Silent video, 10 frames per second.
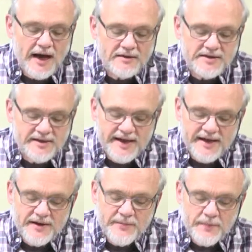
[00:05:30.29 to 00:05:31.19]
uh,
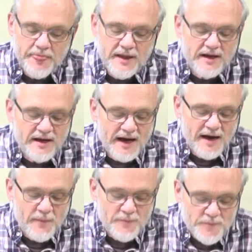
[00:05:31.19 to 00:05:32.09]
today.
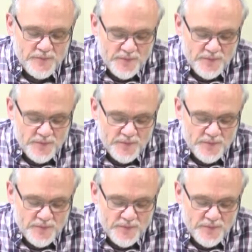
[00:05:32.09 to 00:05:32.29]
Um,